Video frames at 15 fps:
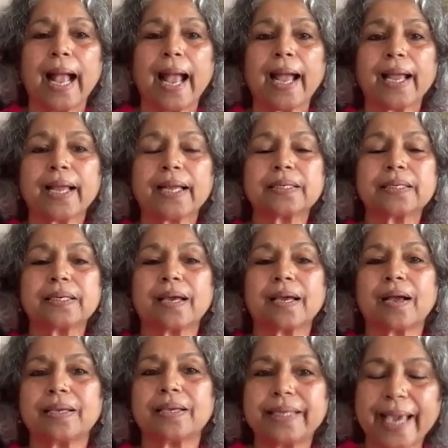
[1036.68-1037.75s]
And
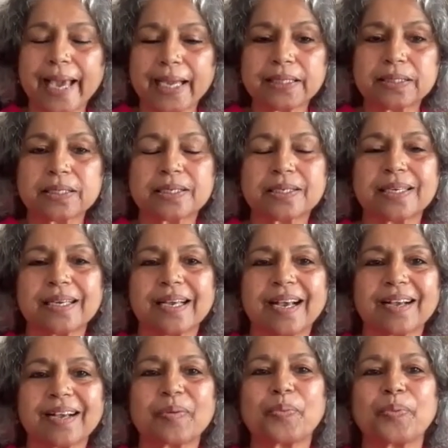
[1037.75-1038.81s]
yet
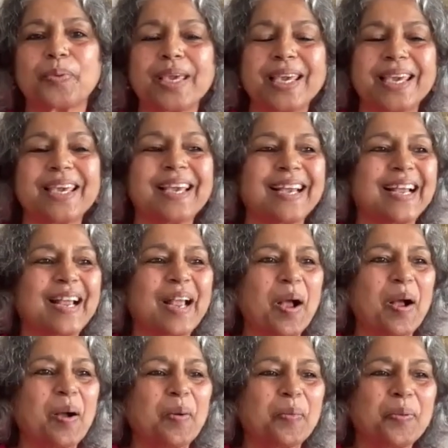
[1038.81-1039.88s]
we
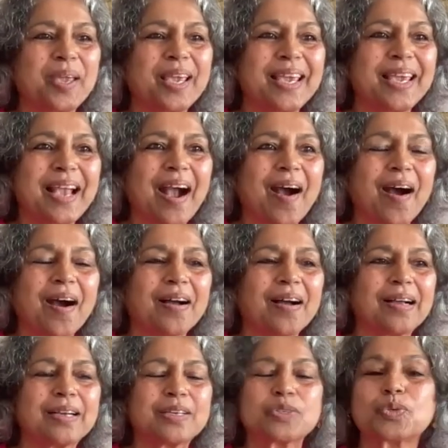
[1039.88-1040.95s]

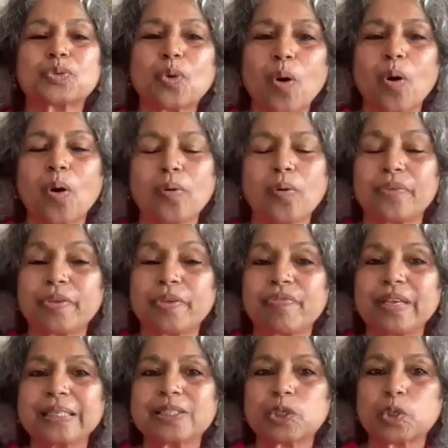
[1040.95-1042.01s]
feel
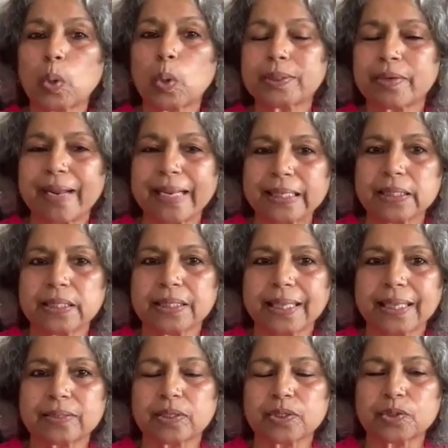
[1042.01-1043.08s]
so threatened
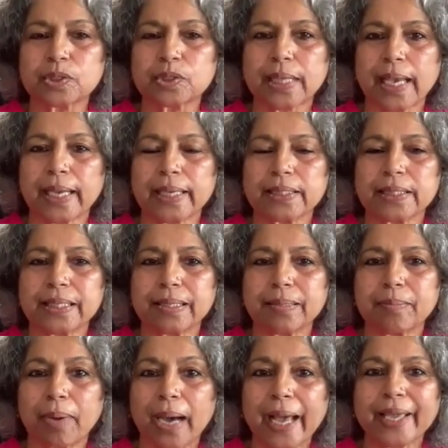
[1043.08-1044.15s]
as a society
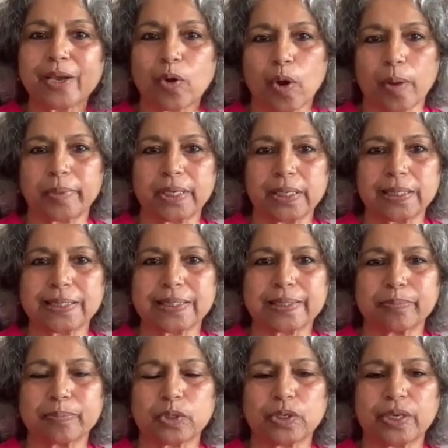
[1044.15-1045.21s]
by
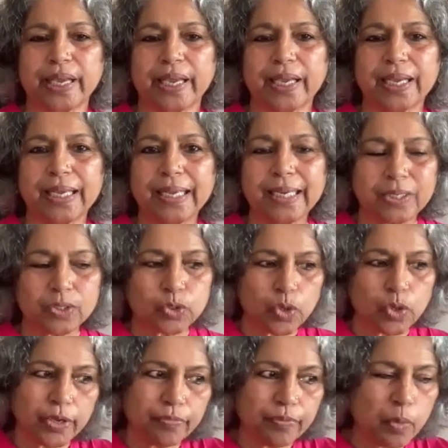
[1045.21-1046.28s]
communalism today.
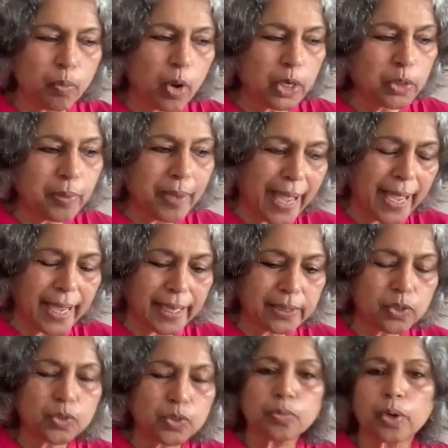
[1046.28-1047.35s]
So if you want to
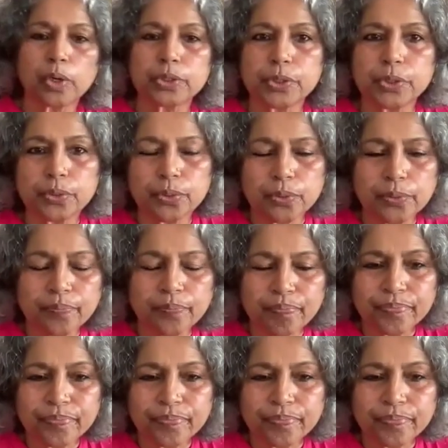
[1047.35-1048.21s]
add to what you